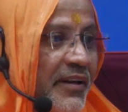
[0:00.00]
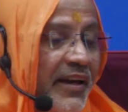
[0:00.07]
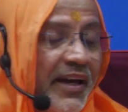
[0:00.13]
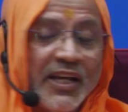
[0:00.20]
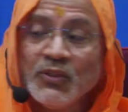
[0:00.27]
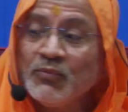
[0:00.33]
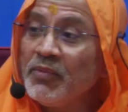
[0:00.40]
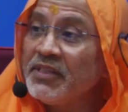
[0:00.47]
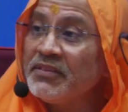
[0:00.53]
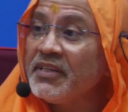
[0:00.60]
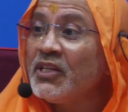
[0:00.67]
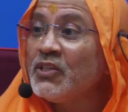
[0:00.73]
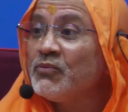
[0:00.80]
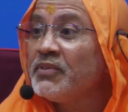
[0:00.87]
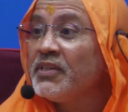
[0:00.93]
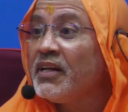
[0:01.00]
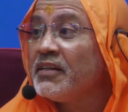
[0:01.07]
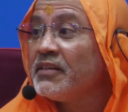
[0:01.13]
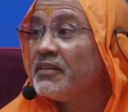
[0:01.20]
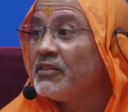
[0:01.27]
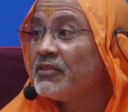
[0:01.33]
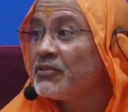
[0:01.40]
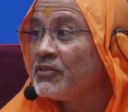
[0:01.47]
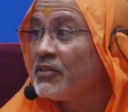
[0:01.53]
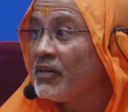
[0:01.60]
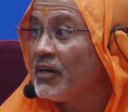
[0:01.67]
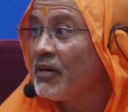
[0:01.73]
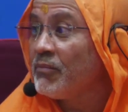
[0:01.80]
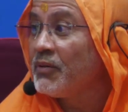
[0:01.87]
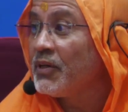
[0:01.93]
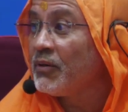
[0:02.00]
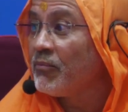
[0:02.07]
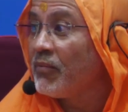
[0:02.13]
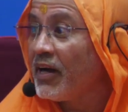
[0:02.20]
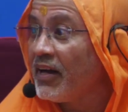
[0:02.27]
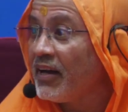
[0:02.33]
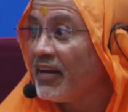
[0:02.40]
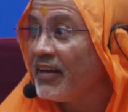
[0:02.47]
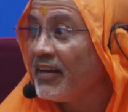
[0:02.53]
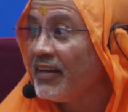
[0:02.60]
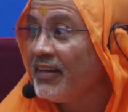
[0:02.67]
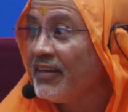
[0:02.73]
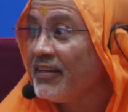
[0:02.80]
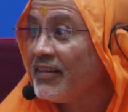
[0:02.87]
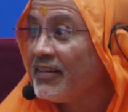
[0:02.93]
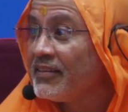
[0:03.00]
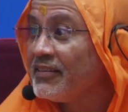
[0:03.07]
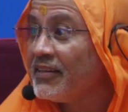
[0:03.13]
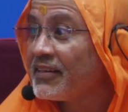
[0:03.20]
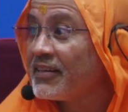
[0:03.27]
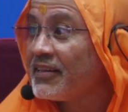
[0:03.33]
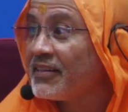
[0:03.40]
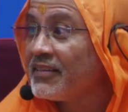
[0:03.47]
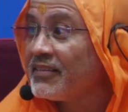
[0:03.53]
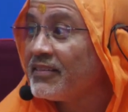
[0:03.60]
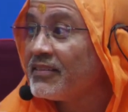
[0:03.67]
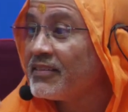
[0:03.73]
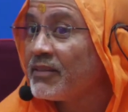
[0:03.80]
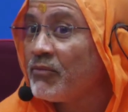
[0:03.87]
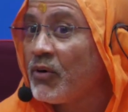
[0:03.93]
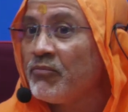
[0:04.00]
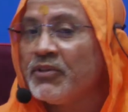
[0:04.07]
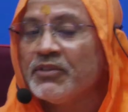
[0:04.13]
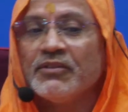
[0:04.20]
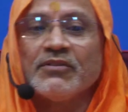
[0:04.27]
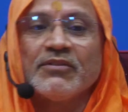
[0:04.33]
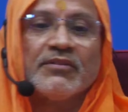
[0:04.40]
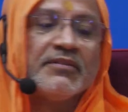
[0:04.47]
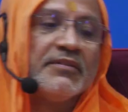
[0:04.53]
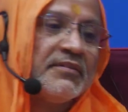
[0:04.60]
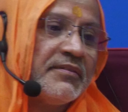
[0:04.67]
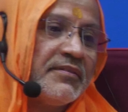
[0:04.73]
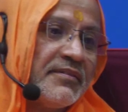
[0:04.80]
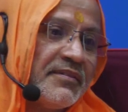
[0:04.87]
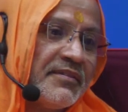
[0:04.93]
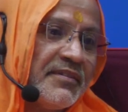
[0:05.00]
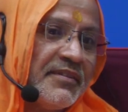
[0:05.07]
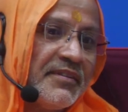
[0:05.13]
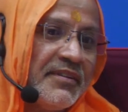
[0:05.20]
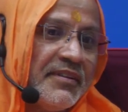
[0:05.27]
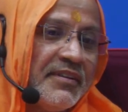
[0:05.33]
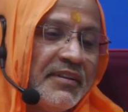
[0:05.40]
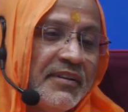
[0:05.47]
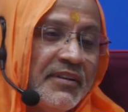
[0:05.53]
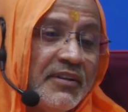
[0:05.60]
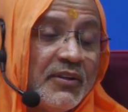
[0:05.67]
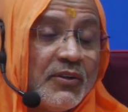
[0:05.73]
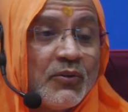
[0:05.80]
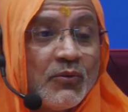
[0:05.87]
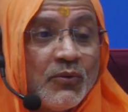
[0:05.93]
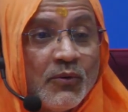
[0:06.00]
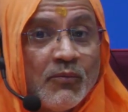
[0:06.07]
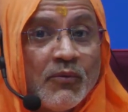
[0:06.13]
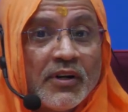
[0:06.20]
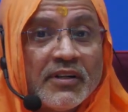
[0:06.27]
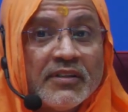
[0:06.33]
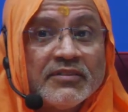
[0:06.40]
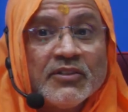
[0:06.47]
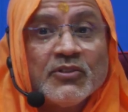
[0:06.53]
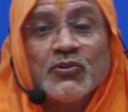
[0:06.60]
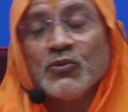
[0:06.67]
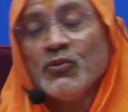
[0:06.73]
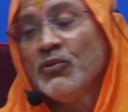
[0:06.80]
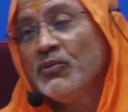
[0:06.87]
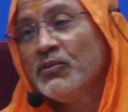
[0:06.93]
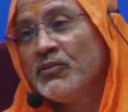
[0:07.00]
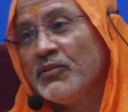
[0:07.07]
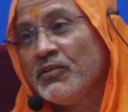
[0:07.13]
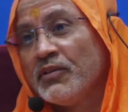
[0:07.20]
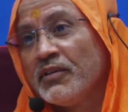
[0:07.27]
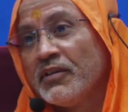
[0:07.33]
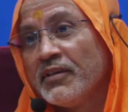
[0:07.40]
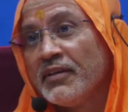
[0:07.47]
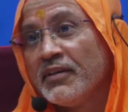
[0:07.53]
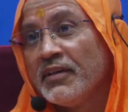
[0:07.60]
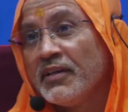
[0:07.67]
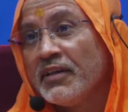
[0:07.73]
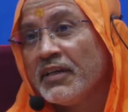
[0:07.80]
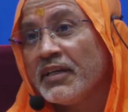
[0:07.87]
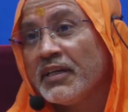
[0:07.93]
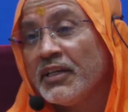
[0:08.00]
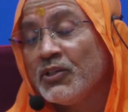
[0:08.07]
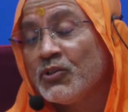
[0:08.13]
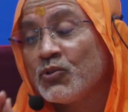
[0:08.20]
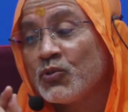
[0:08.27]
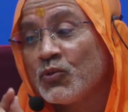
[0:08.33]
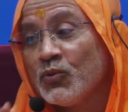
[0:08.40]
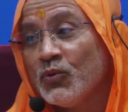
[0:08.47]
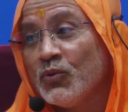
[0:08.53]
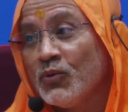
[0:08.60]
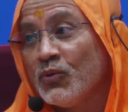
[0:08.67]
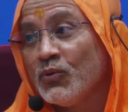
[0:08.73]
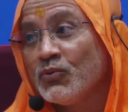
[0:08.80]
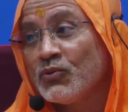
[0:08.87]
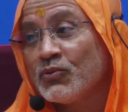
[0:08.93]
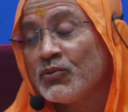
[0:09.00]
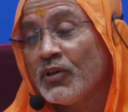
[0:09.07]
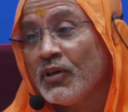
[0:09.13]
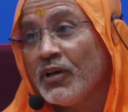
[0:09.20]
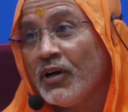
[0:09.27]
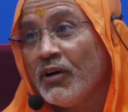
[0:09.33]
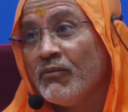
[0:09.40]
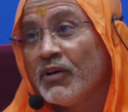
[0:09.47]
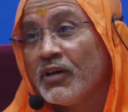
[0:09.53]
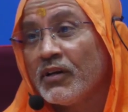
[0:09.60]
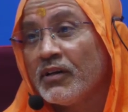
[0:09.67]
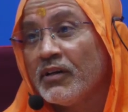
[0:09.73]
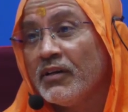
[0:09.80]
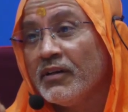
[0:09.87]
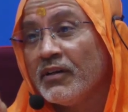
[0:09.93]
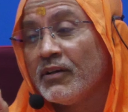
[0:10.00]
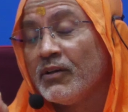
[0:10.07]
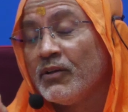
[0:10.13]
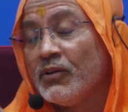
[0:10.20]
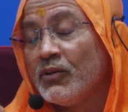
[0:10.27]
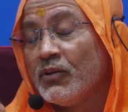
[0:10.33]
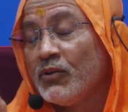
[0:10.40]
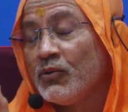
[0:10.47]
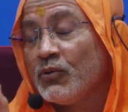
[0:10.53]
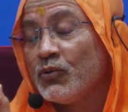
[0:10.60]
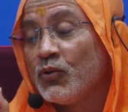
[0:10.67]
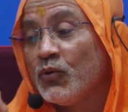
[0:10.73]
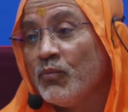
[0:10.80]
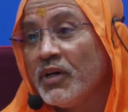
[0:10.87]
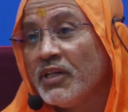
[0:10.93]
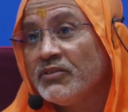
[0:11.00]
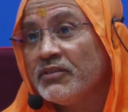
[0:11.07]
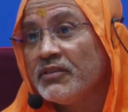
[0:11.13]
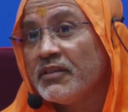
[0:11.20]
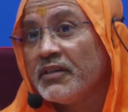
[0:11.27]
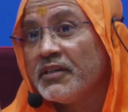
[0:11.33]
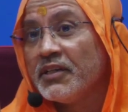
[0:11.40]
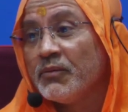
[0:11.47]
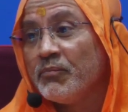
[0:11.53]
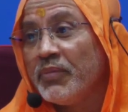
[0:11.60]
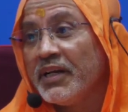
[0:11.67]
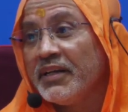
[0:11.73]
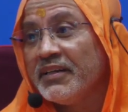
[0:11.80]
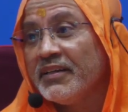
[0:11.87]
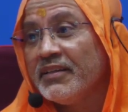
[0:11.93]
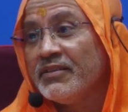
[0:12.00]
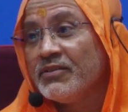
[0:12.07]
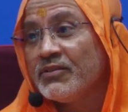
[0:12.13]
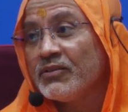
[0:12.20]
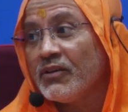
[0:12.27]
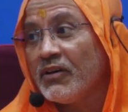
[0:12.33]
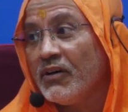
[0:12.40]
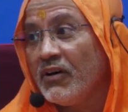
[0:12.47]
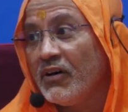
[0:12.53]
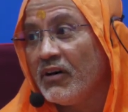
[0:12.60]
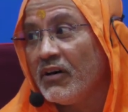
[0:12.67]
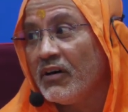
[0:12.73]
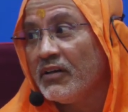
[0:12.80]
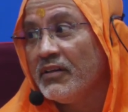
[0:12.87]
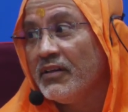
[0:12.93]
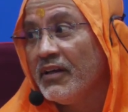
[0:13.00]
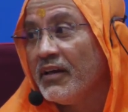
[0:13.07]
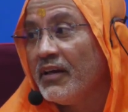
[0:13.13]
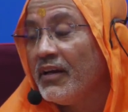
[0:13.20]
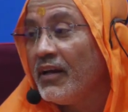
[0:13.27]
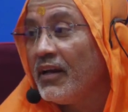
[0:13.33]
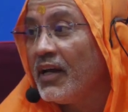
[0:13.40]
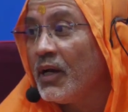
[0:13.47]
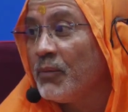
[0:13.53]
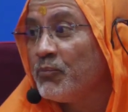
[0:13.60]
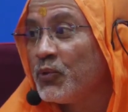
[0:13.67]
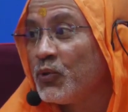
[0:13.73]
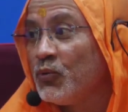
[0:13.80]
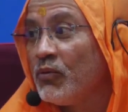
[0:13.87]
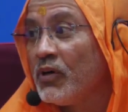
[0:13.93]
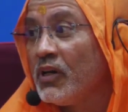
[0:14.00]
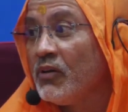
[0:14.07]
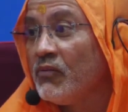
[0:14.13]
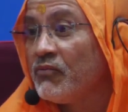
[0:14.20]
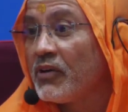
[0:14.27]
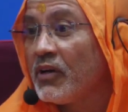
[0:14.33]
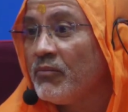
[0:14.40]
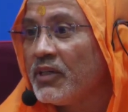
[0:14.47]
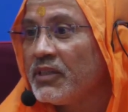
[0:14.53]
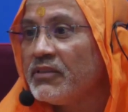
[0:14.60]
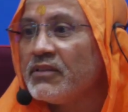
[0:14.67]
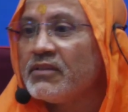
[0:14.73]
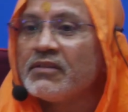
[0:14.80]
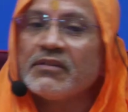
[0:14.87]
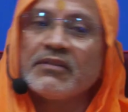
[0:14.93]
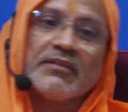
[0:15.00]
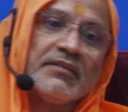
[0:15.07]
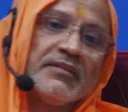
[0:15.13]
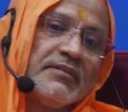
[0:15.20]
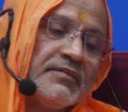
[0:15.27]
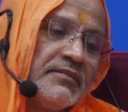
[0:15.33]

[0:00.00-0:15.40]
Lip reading: as much as we are disturbed by the criticism of others. What does it show? It shows our too much dependence on approval from others.